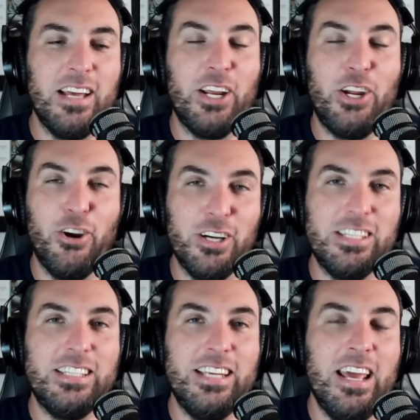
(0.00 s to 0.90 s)
Uh, curious
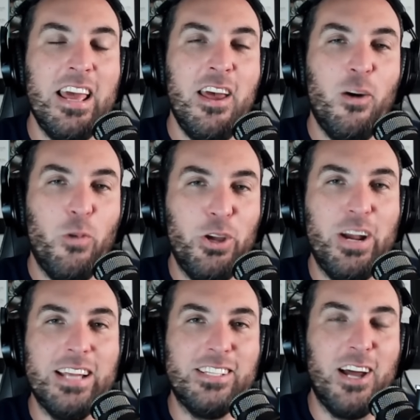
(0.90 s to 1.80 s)
to see what you
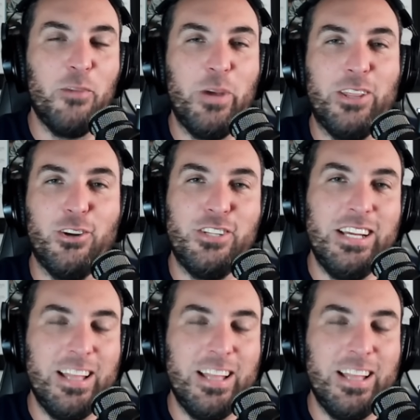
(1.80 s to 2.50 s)
guys thought of week 13.